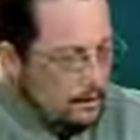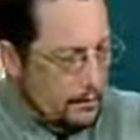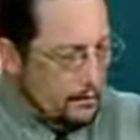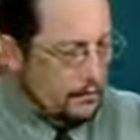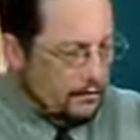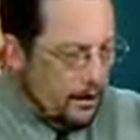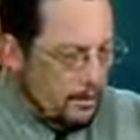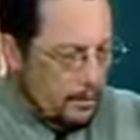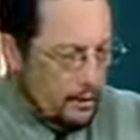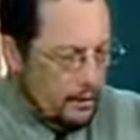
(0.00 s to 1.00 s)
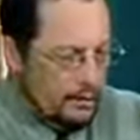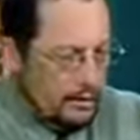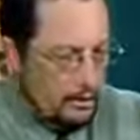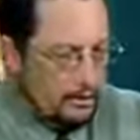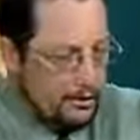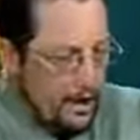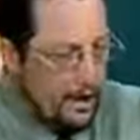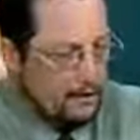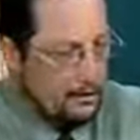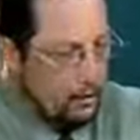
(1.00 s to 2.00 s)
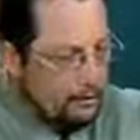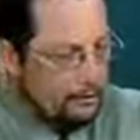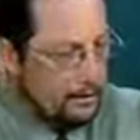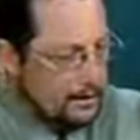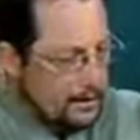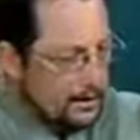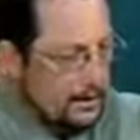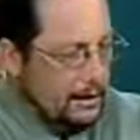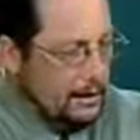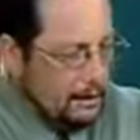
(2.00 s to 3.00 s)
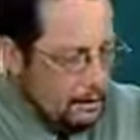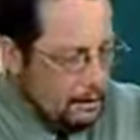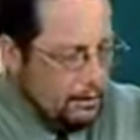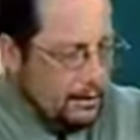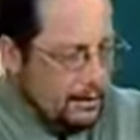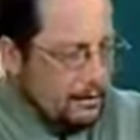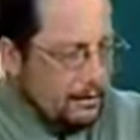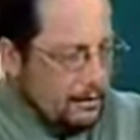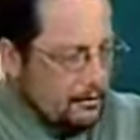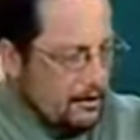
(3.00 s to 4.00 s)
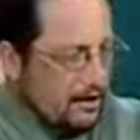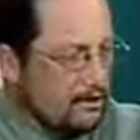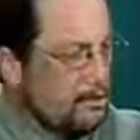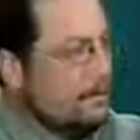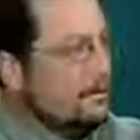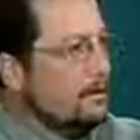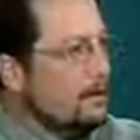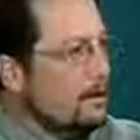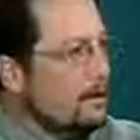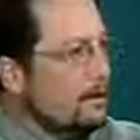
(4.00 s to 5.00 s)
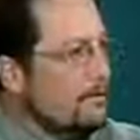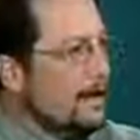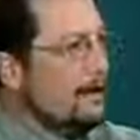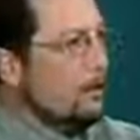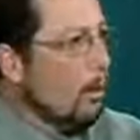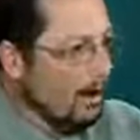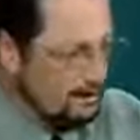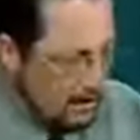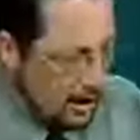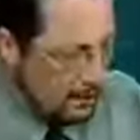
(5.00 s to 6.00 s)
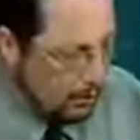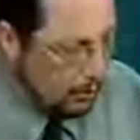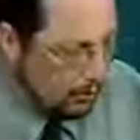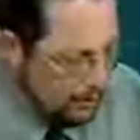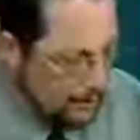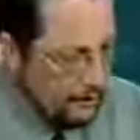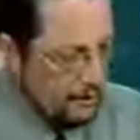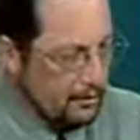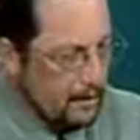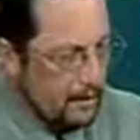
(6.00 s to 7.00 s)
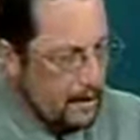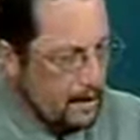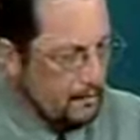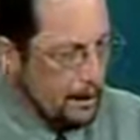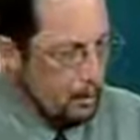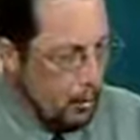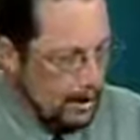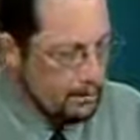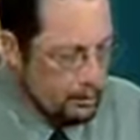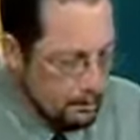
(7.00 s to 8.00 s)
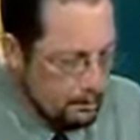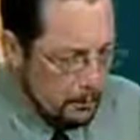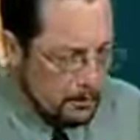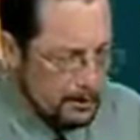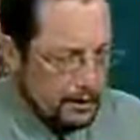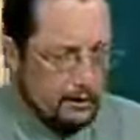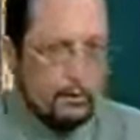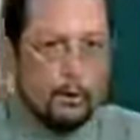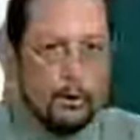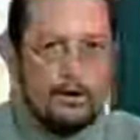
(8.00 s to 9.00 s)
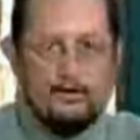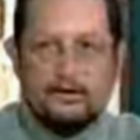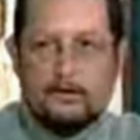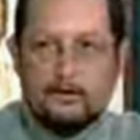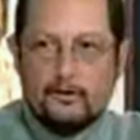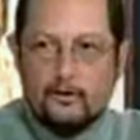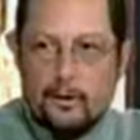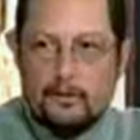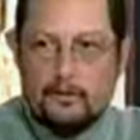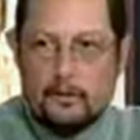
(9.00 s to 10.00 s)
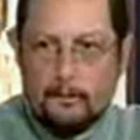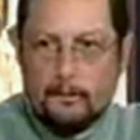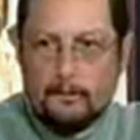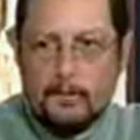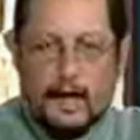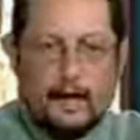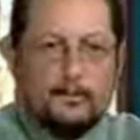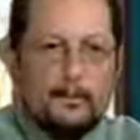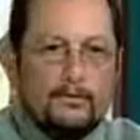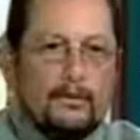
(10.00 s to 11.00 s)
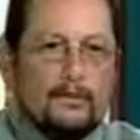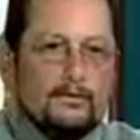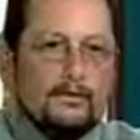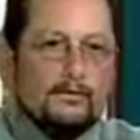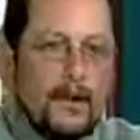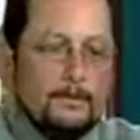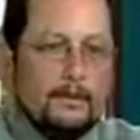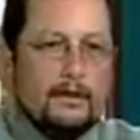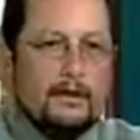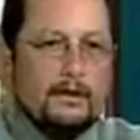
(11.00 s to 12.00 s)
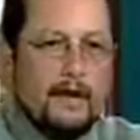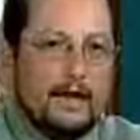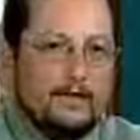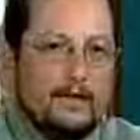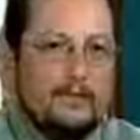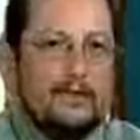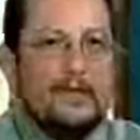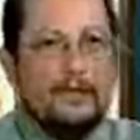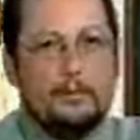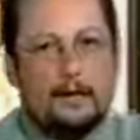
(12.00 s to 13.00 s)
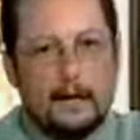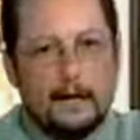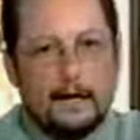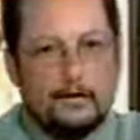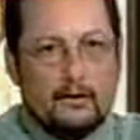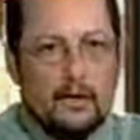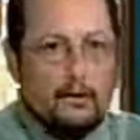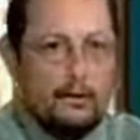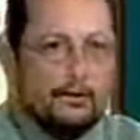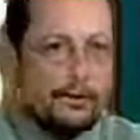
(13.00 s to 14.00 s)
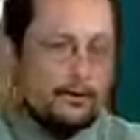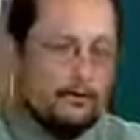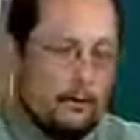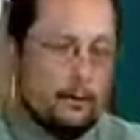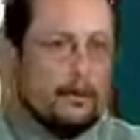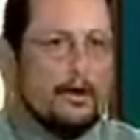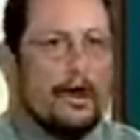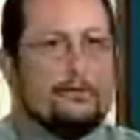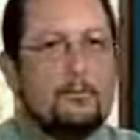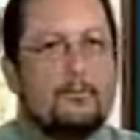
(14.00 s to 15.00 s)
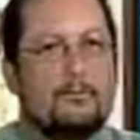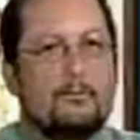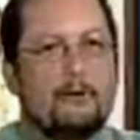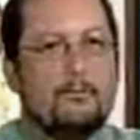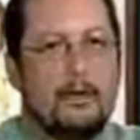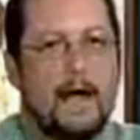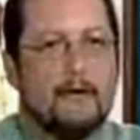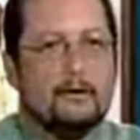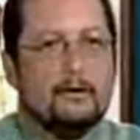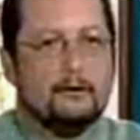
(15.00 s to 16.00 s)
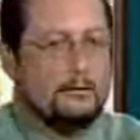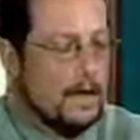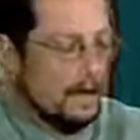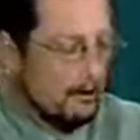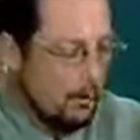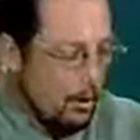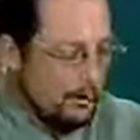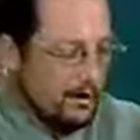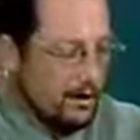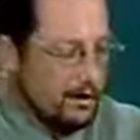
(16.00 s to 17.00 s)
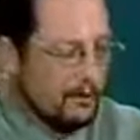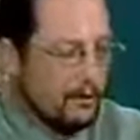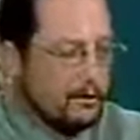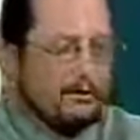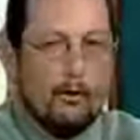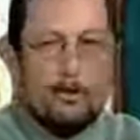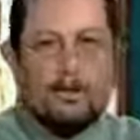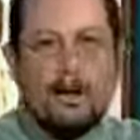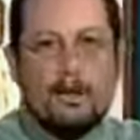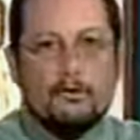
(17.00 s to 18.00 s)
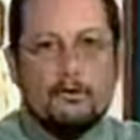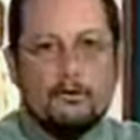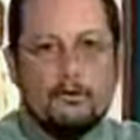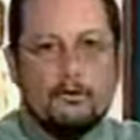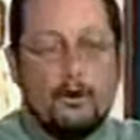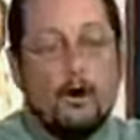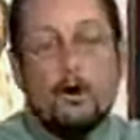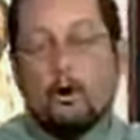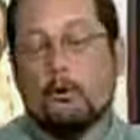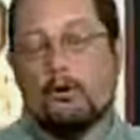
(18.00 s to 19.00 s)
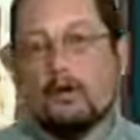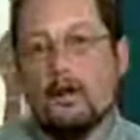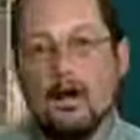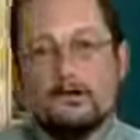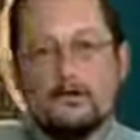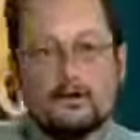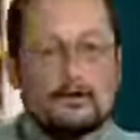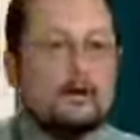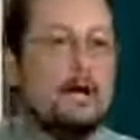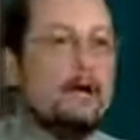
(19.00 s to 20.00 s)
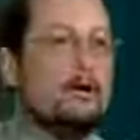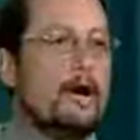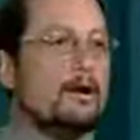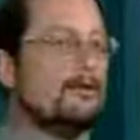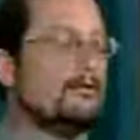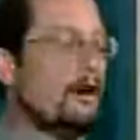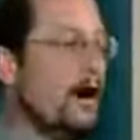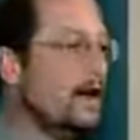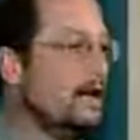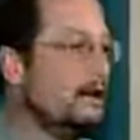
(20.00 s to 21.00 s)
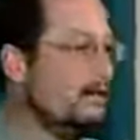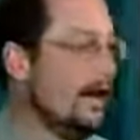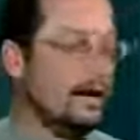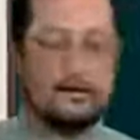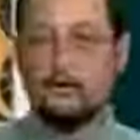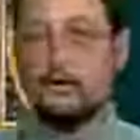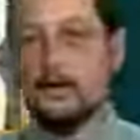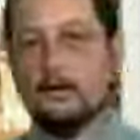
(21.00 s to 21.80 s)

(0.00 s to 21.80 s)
There were some books that were not ultimately included in the New Testament that at one time or another, by one group or another, were considered Scripture, as we've seen, for example, in the case of the Ebionites with their form of the Gospel of, the, of Matthew, the Marcionites with their form of the Gospel of Luke, or with the Gnostics, who had a variety of texts